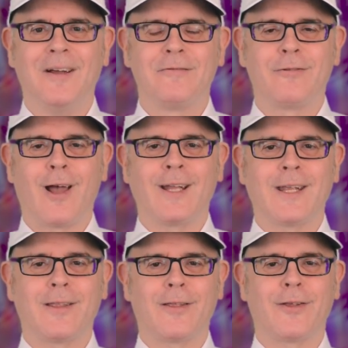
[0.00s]

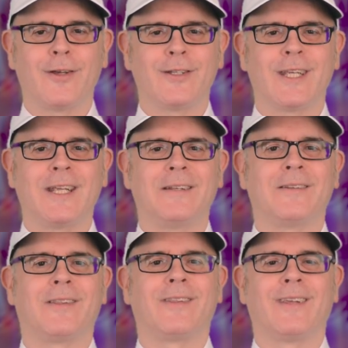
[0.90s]
Friday the
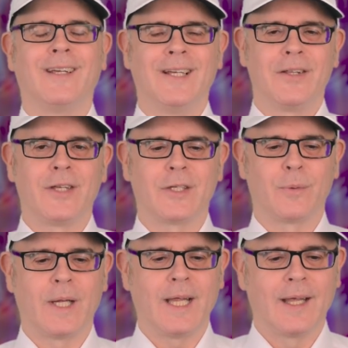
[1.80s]
13th this
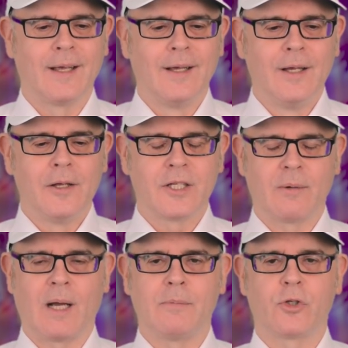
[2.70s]
week,
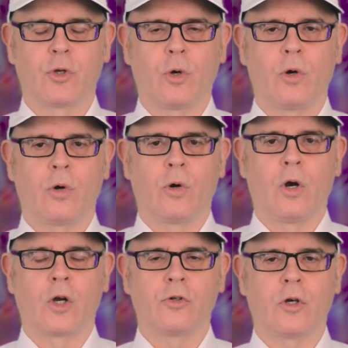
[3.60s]
so I'm sure
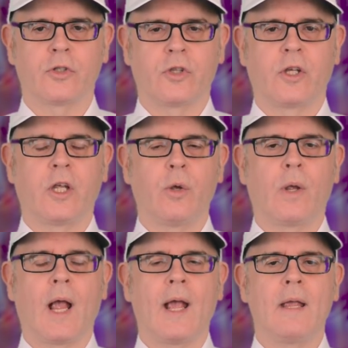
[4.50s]
across the
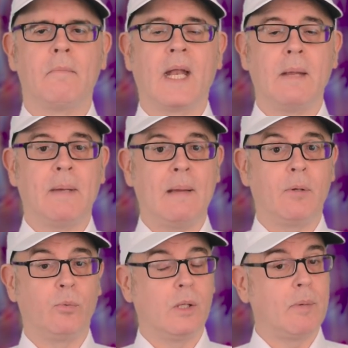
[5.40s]
UK many
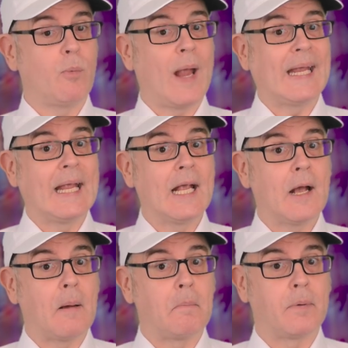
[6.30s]
people will be waking
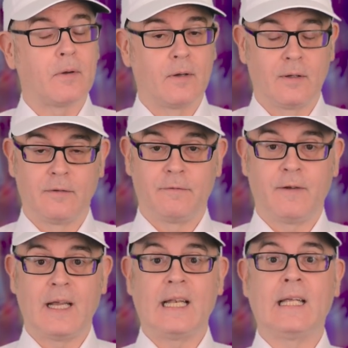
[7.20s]
up
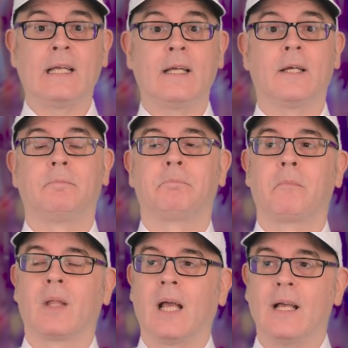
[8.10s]
feeling
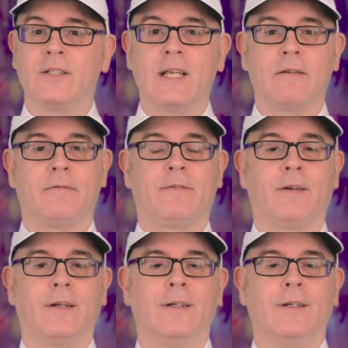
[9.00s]
as if